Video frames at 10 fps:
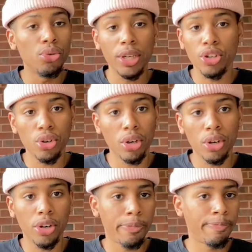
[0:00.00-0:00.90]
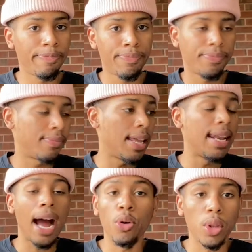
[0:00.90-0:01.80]
can draw
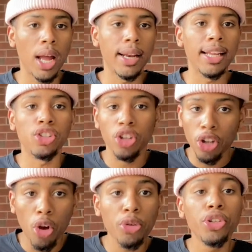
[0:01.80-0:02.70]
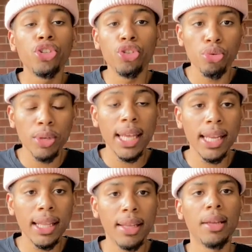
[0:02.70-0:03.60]
an outline. As long as you get
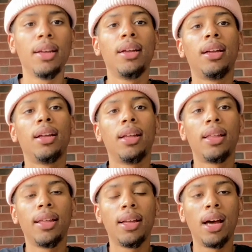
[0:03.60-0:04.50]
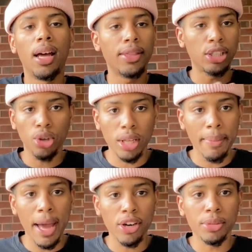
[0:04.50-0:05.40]
it, that's all that
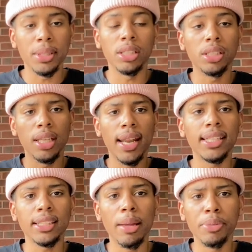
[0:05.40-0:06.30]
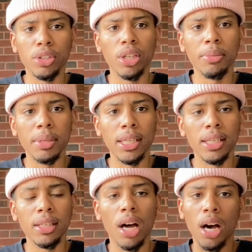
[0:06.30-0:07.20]
matters, because the next step is going to
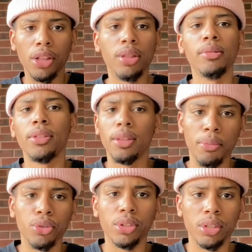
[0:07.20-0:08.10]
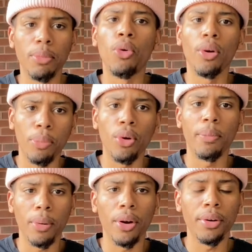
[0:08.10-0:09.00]
be the more
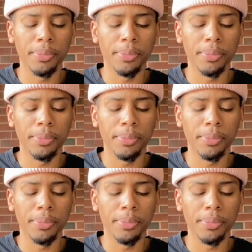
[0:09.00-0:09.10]
important part.